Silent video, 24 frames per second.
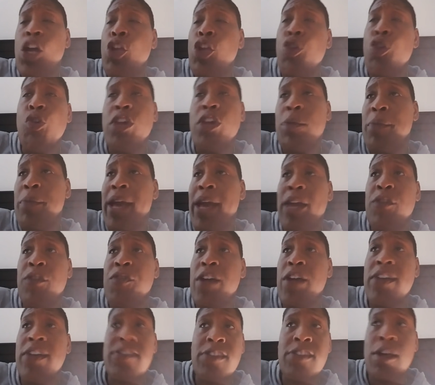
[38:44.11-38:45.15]
You can
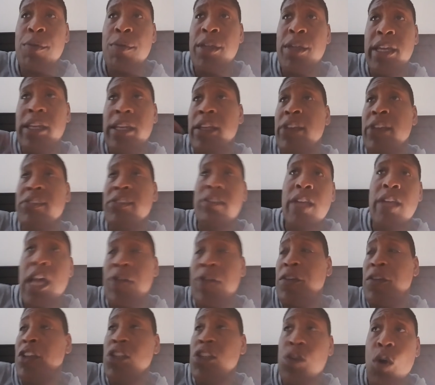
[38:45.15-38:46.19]
manifest something in this
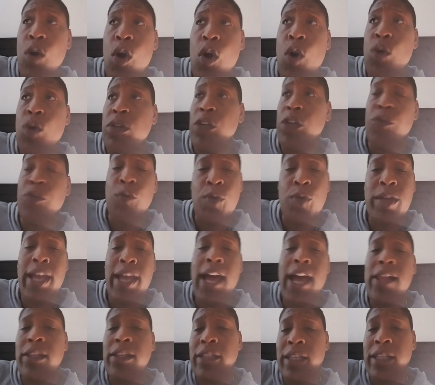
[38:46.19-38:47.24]
life into a whole different
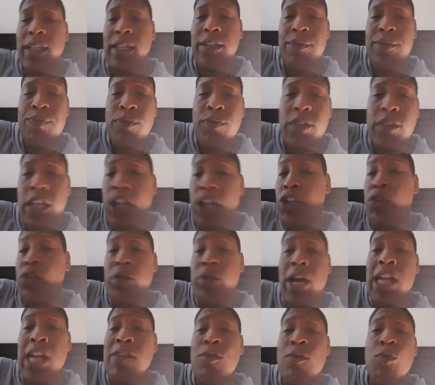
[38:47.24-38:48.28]
reality, and you
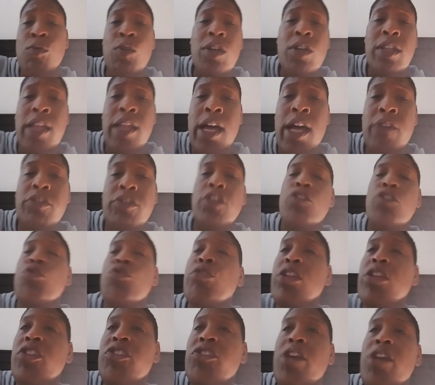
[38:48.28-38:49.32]
not even realize it. You
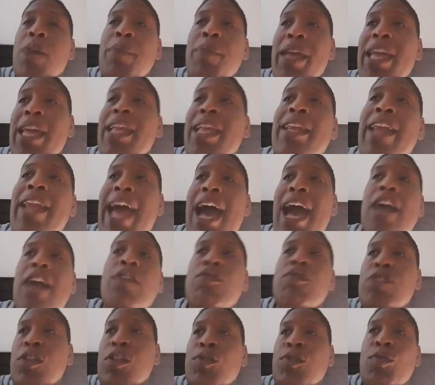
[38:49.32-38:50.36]
can jump in and out
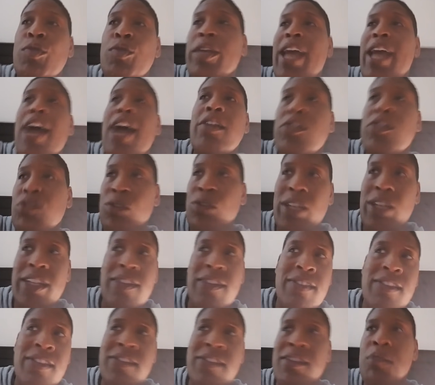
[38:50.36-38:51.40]
of different realities on a
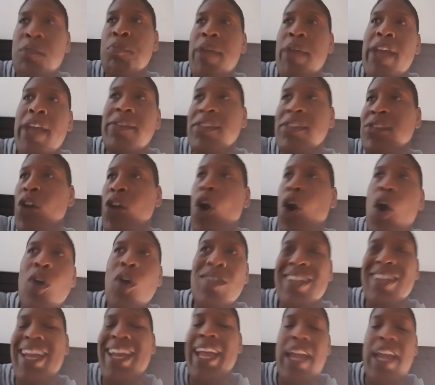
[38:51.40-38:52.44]
consistent basis all
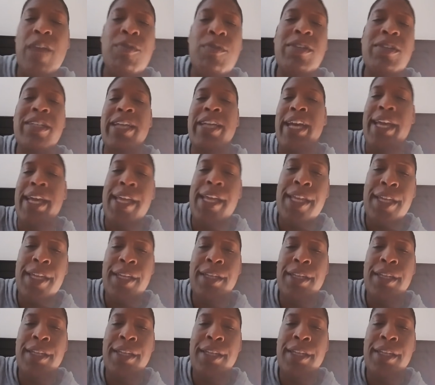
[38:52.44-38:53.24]
day, every day.